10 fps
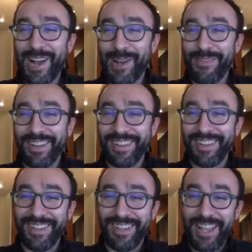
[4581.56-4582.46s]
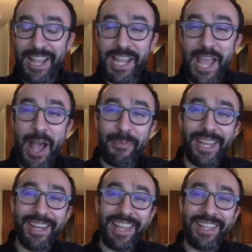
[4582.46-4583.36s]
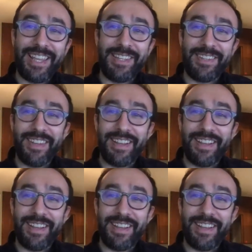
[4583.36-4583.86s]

um, yeah, I mean it, it